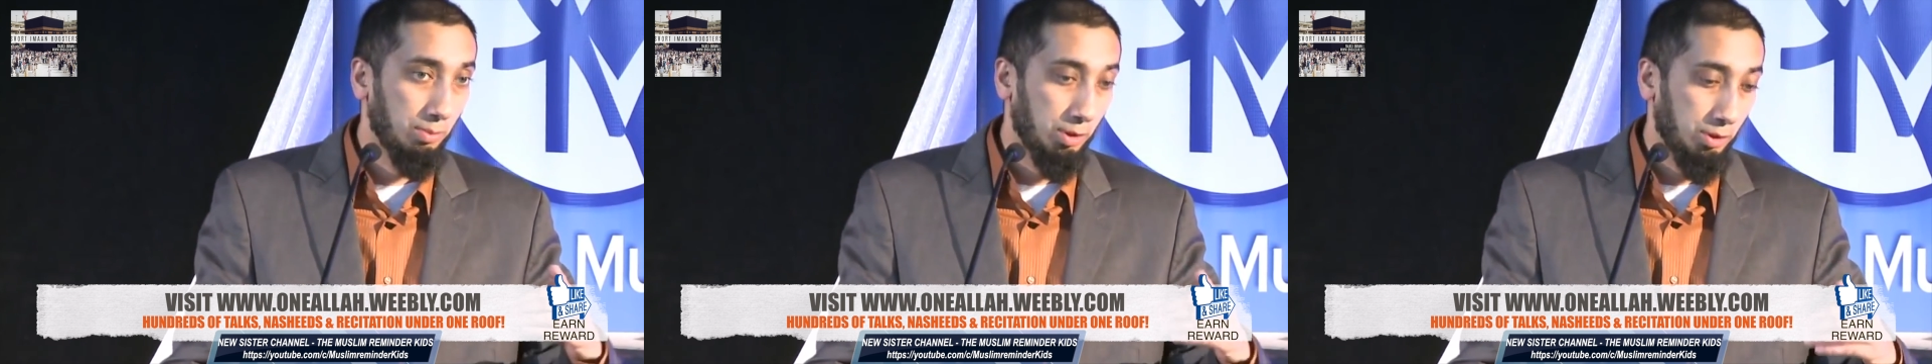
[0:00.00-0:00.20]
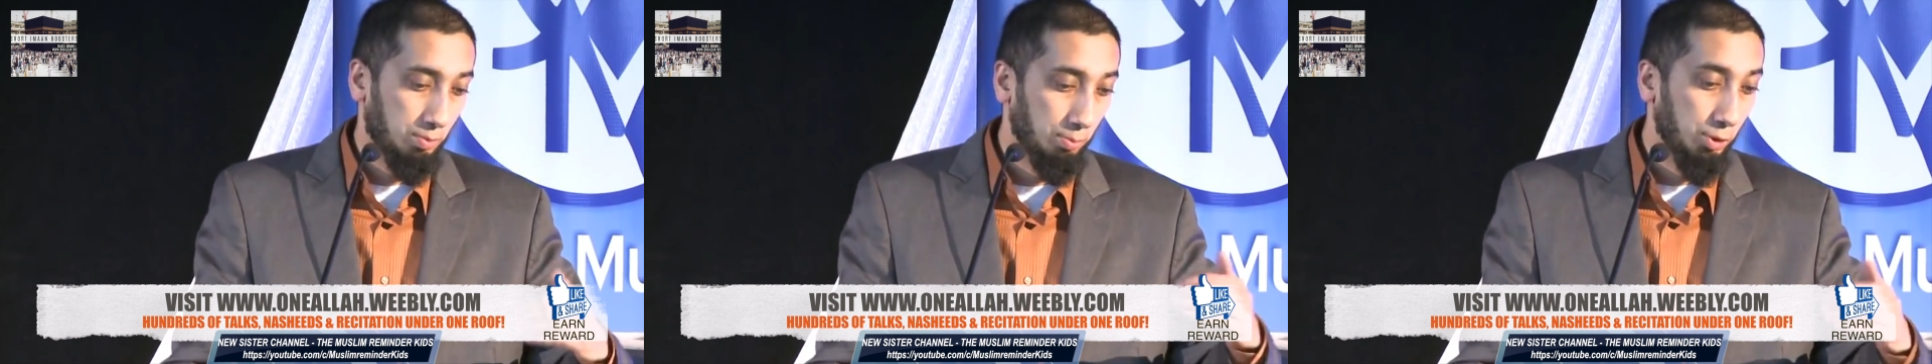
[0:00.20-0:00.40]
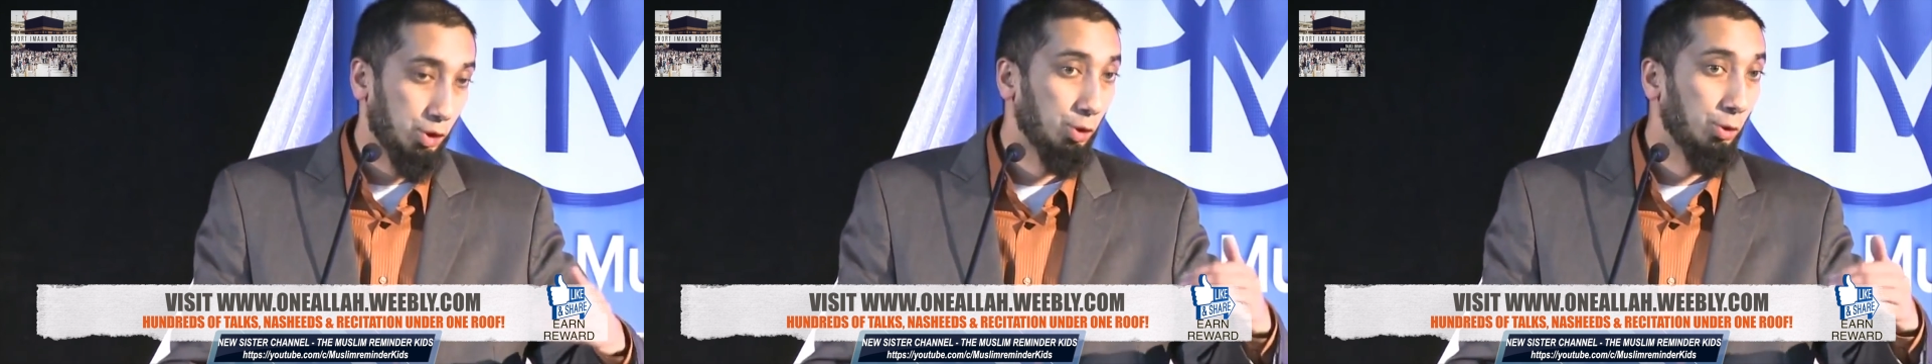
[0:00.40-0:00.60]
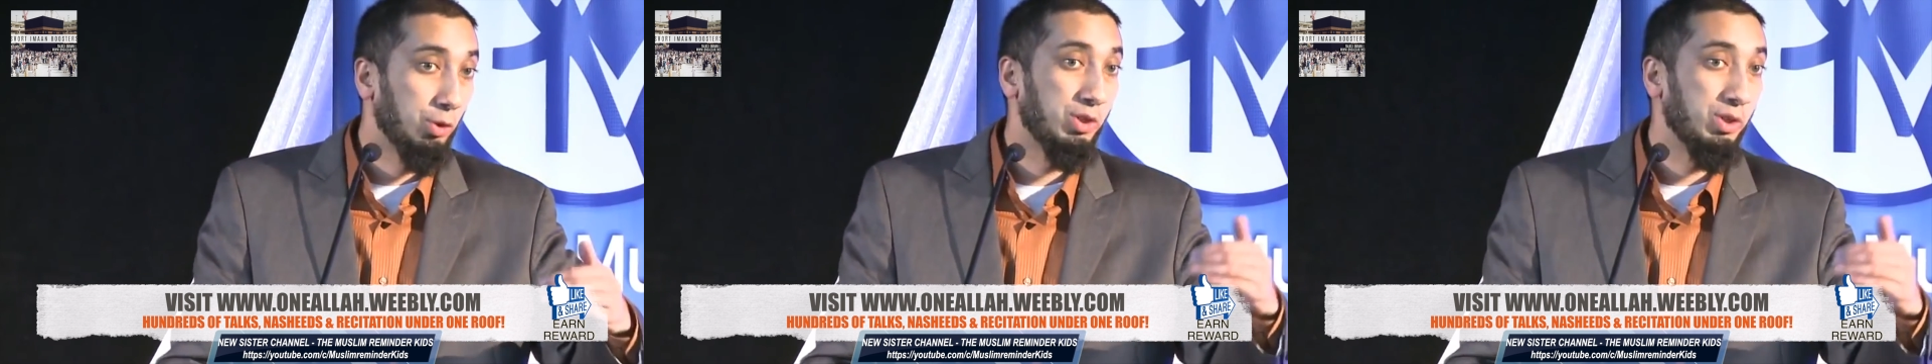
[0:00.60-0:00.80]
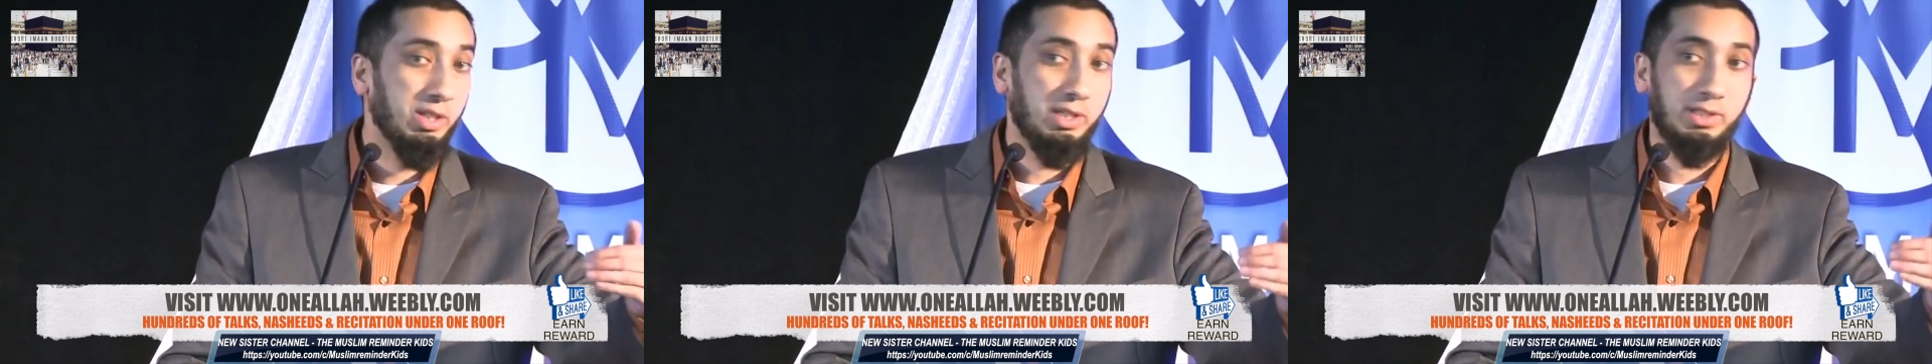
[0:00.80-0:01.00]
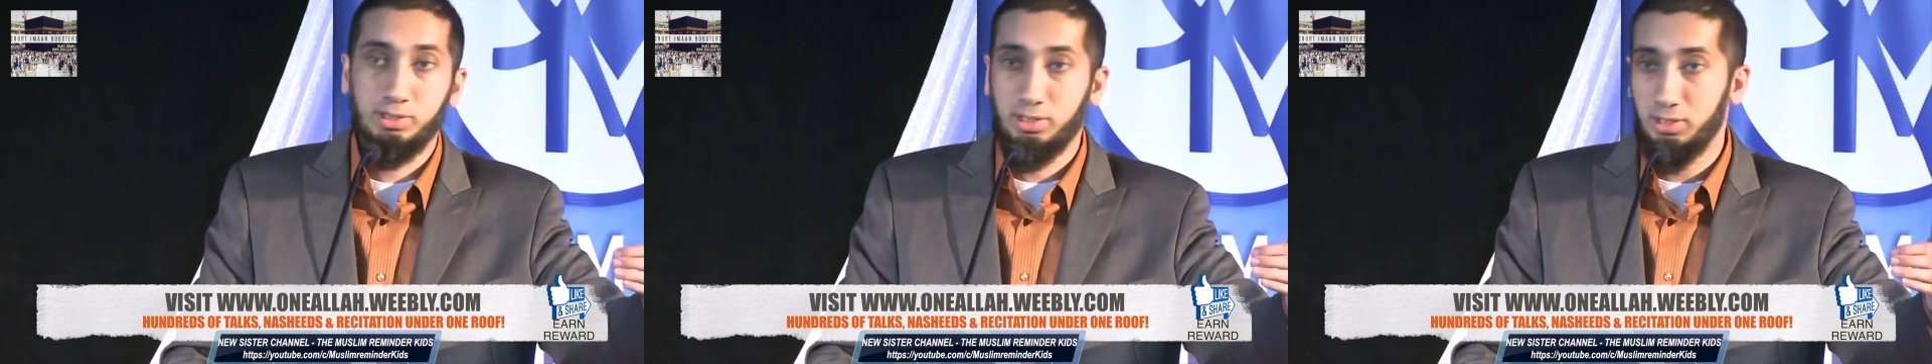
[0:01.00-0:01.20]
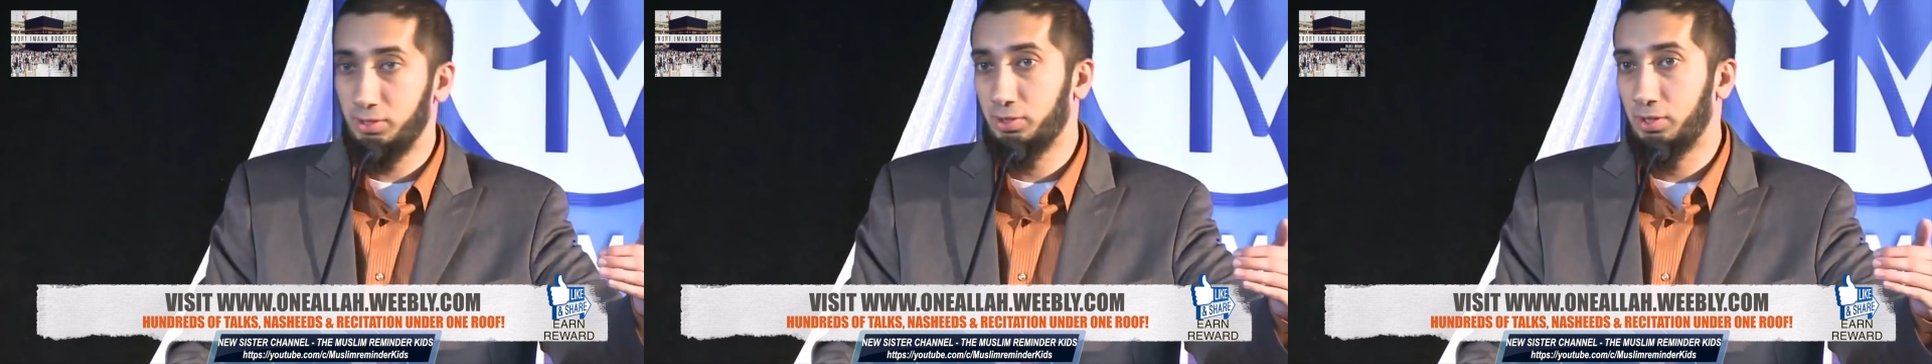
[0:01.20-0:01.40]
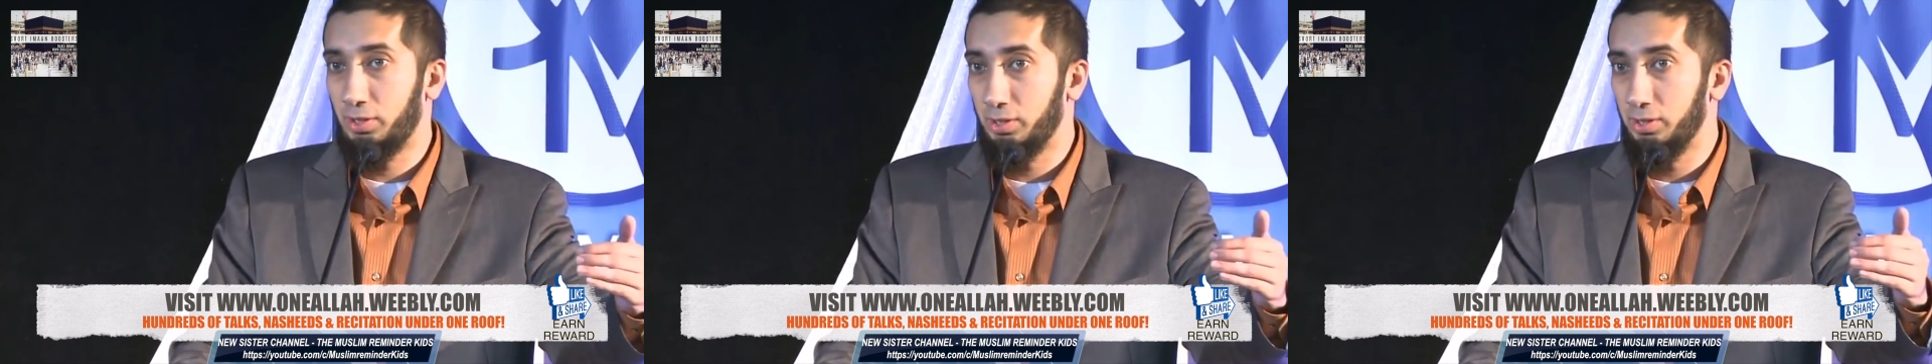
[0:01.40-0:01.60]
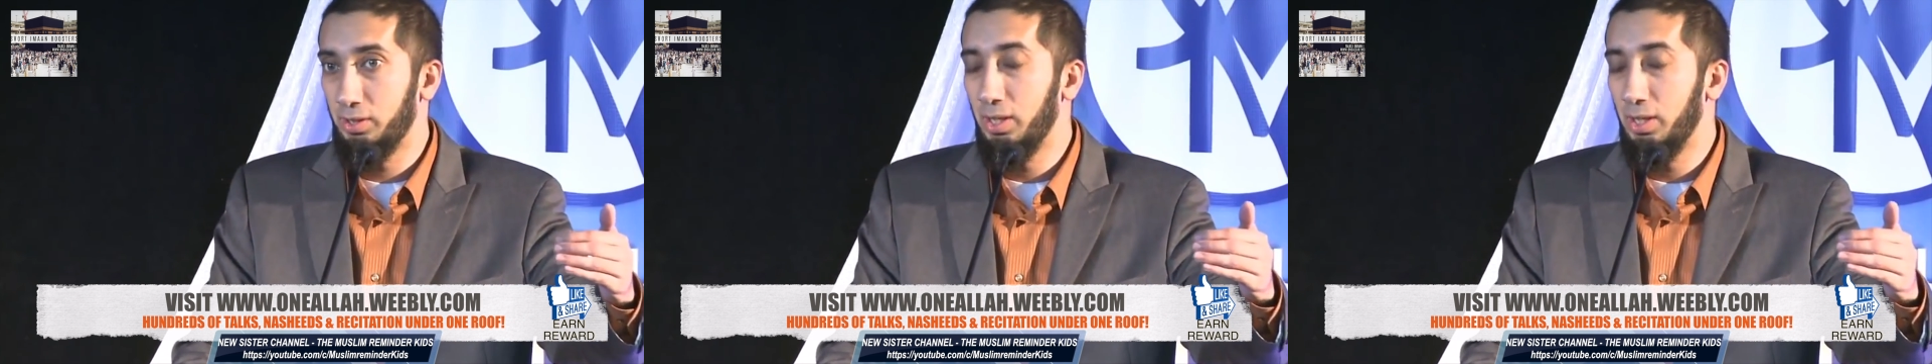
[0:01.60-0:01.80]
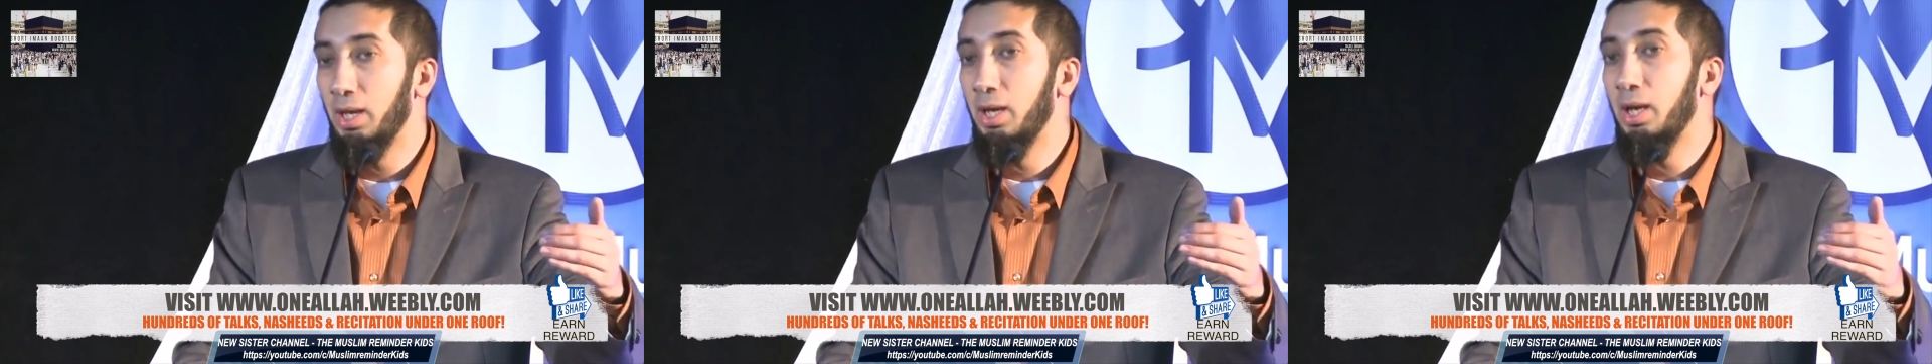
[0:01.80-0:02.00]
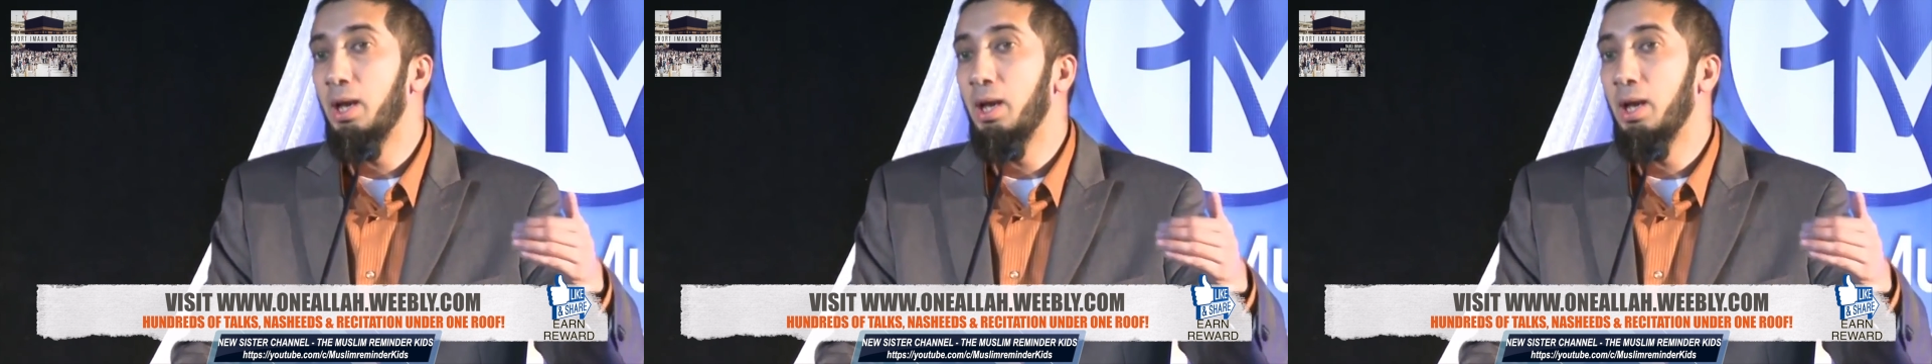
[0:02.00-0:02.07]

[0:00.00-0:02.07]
maturity is concerned,